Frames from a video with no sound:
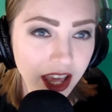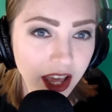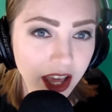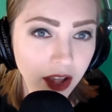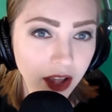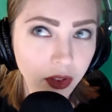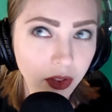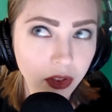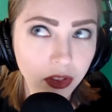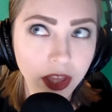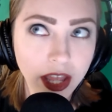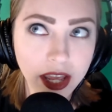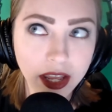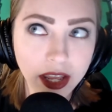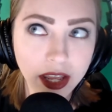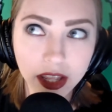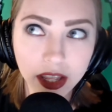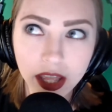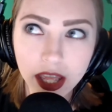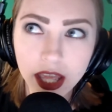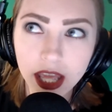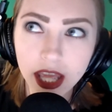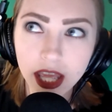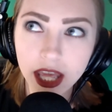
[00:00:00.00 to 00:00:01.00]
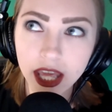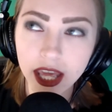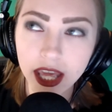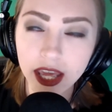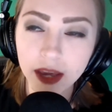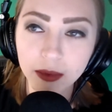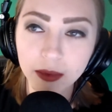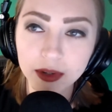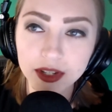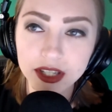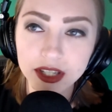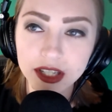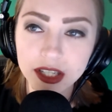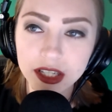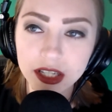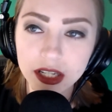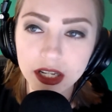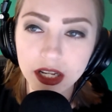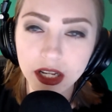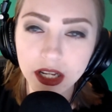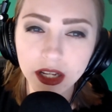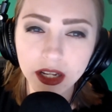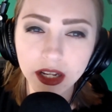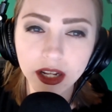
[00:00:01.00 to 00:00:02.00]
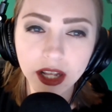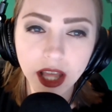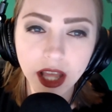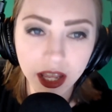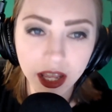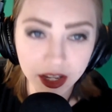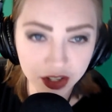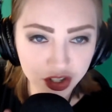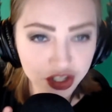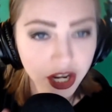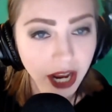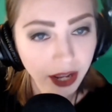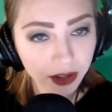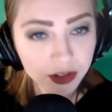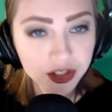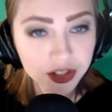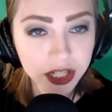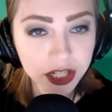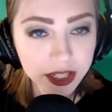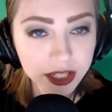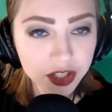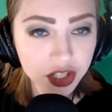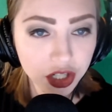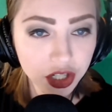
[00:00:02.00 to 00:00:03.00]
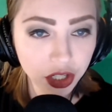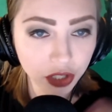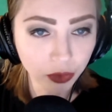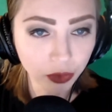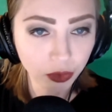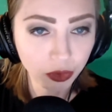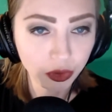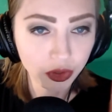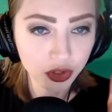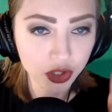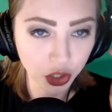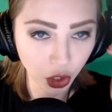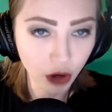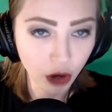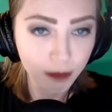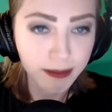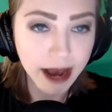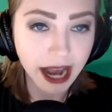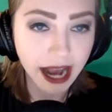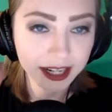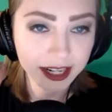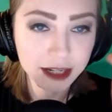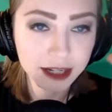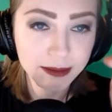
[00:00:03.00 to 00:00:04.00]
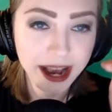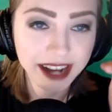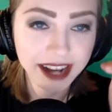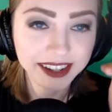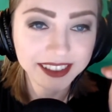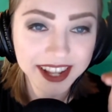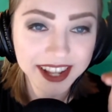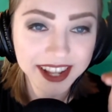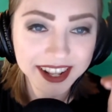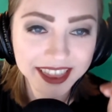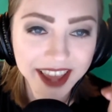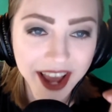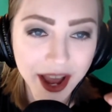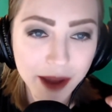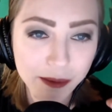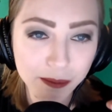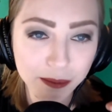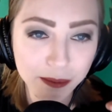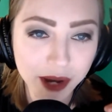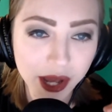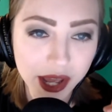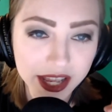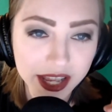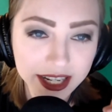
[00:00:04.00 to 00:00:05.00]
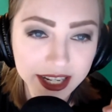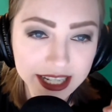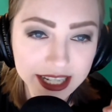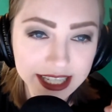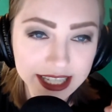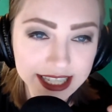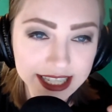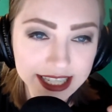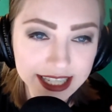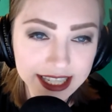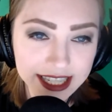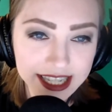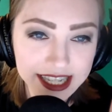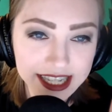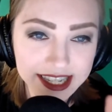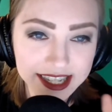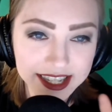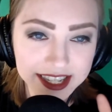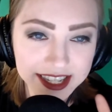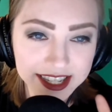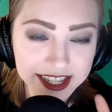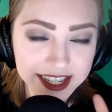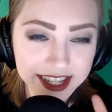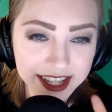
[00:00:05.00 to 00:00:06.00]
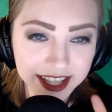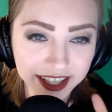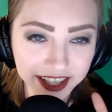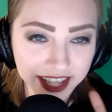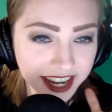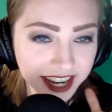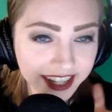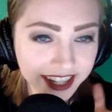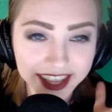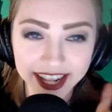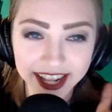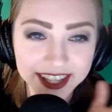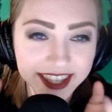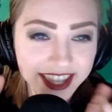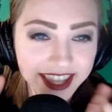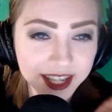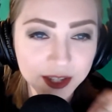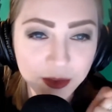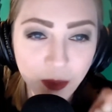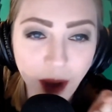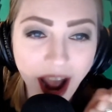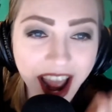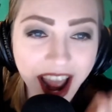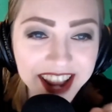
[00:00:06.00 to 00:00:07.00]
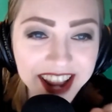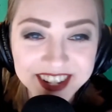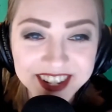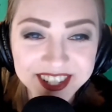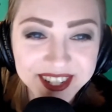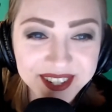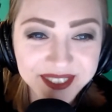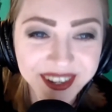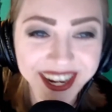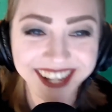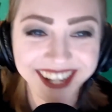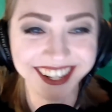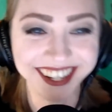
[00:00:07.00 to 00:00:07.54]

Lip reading: like it was challenging to go back to back like that, but like that's why I do it.